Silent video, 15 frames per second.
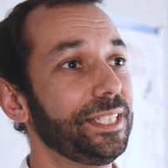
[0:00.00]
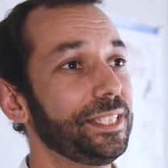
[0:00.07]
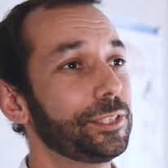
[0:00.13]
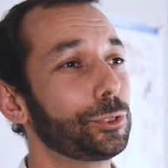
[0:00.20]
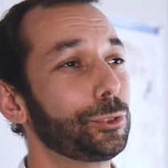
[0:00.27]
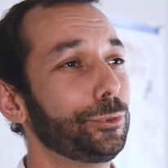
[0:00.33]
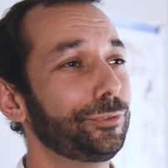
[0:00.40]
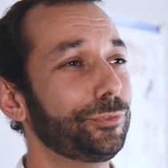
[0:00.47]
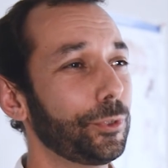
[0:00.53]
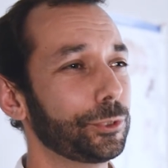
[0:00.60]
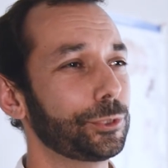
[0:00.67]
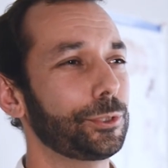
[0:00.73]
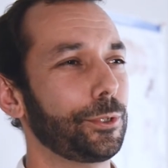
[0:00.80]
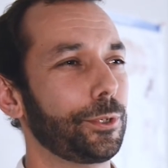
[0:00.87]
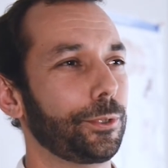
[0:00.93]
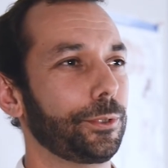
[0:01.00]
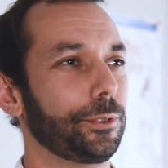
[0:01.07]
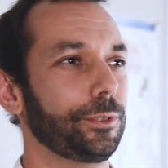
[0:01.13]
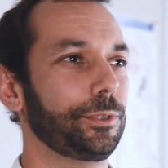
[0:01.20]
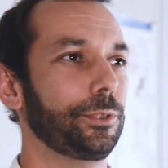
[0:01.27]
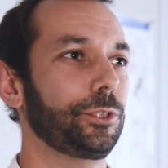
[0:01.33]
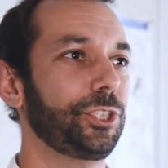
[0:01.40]
is to foster
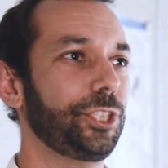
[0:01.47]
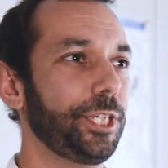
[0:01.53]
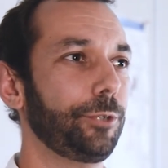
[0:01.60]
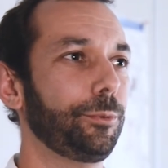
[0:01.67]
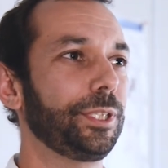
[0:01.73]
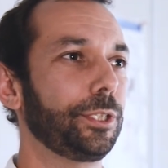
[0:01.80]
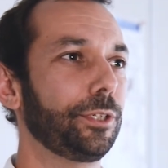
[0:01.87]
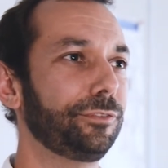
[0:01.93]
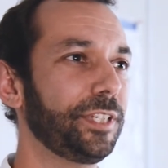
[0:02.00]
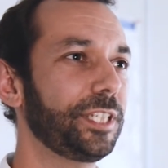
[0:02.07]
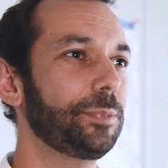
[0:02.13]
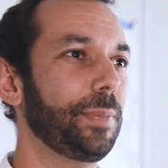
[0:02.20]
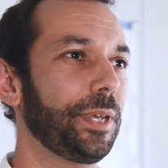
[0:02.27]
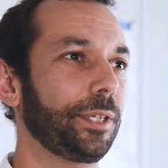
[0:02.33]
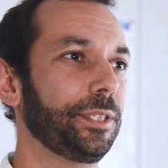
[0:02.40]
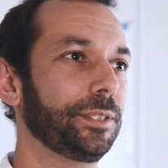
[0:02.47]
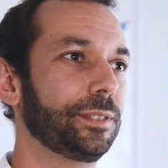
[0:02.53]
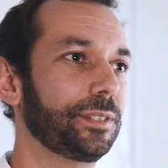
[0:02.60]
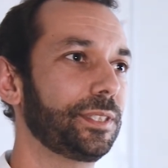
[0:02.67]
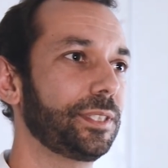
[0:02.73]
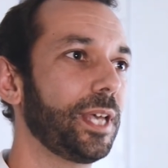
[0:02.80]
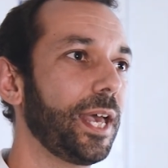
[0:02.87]
the sharing of
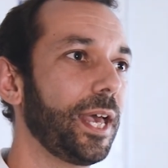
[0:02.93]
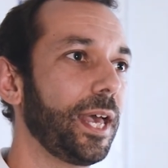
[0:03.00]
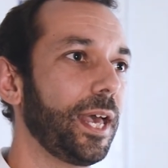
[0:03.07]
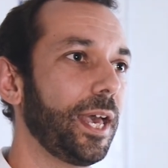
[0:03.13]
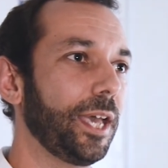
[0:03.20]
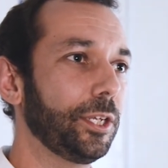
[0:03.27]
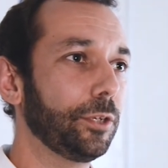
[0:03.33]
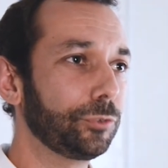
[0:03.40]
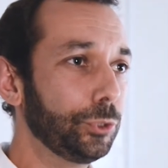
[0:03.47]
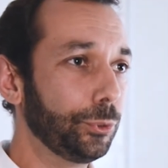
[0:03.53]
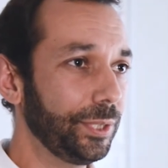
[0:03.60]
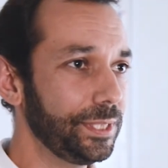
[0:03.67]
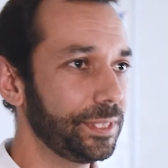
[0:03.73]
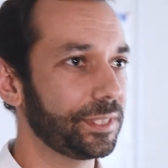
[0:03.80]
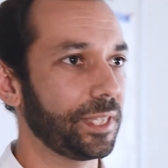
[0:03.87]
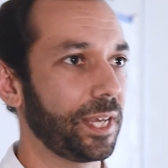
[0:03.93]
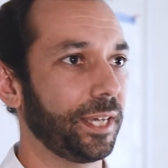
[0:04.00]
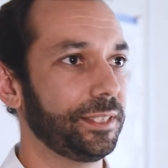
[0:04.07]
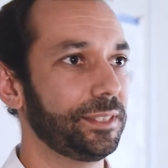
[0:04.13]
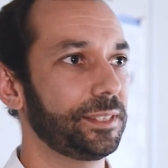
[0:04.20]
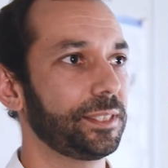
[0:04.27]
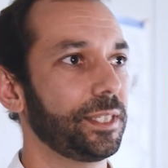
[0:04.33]
experience and of new
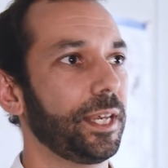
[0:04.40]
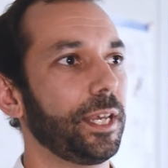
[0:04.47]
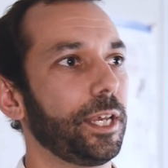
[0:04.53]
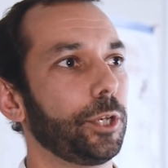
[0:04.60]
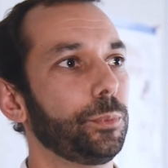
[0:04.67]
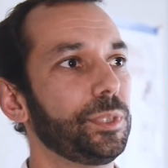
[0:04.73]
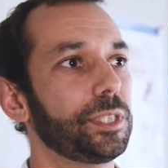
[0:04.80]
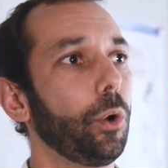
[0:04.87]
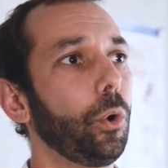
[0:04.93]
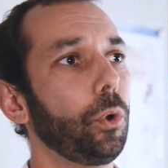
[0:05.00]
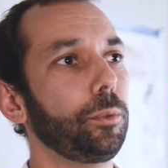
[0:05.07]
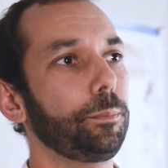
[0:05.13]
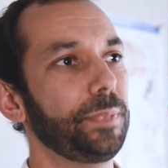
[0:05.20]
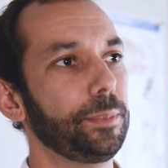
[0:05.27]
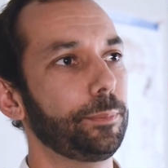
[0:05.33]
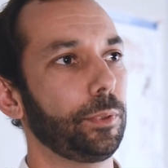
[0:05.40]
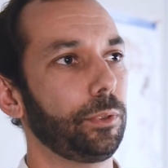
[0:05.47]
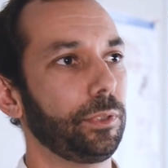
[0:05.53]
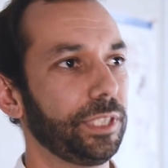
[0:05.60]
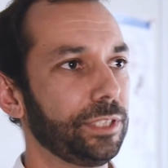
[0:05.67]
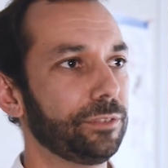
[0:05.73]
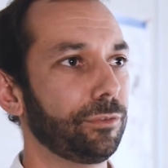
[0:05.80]
insights with all
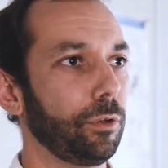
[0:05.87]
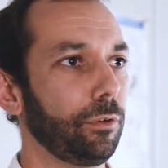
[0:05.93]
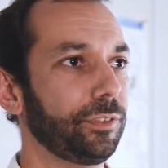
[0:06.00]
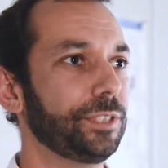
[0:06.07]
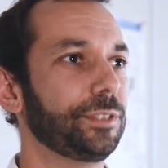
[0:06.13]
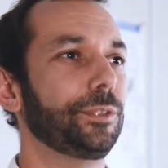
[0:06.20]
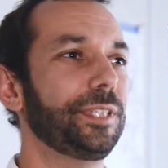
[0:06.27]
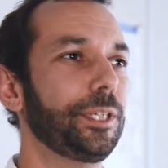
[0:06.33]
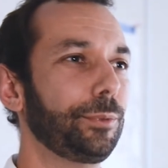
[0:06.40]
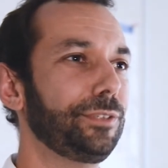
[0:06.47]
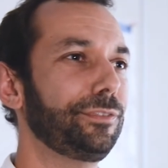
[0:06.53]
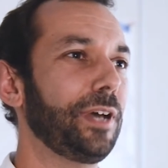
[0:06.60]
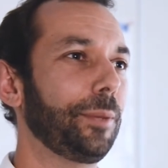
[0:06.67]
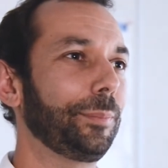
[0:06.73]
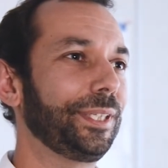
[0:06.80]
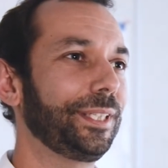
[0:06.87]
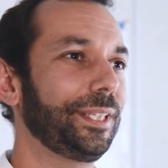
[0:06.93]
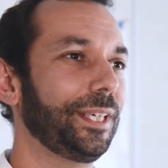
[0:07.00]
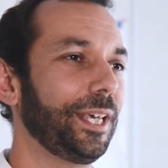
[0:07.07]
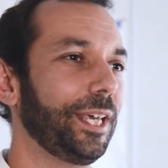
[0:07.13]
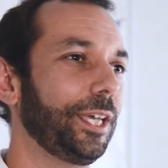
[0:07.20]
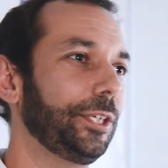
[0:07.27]
people involved in the dairy farming
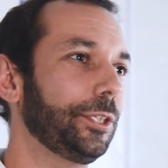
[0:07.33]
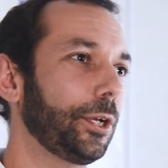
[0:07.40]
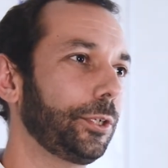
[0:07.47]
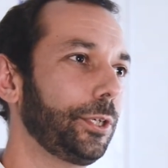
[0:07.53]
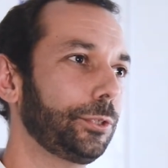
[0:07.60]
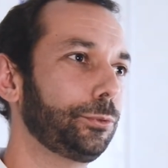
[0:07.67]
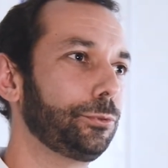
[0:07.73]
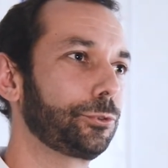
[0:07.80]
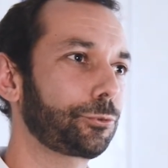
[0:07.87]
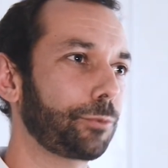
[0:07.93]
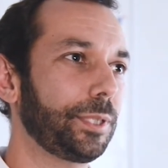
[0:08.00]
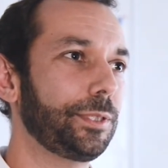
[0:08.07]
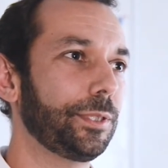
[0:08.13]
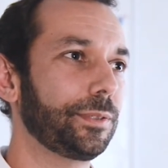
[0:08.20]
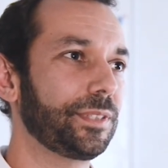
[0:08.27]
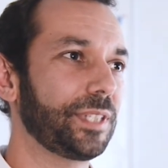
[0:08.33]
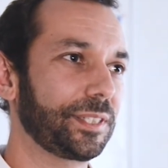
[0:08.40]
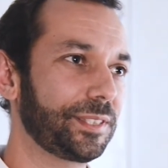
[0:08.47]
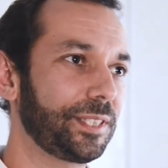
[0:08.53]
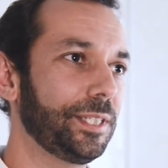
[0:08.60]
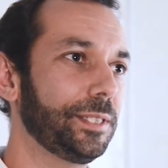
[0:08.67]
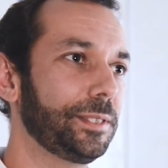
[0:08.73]
in order to straighten their
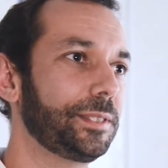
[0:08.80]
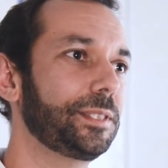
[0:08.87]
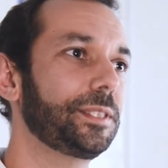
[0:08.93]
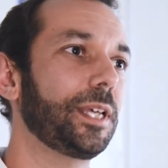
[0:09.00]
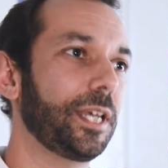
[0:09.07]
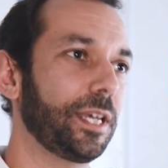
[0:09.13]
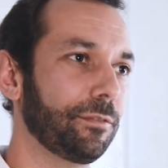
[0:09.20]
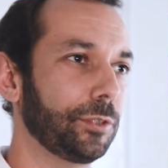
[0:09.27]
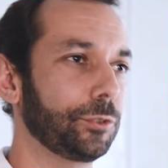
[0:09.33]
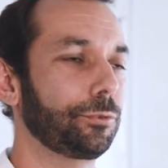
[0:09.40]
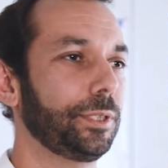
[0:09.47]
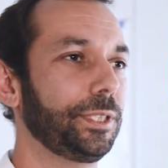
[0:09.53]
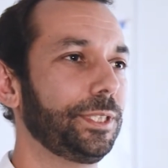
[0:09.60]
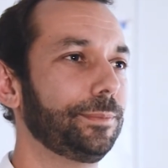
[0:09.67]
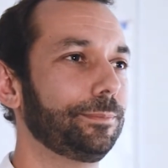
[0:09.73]
skills eventually.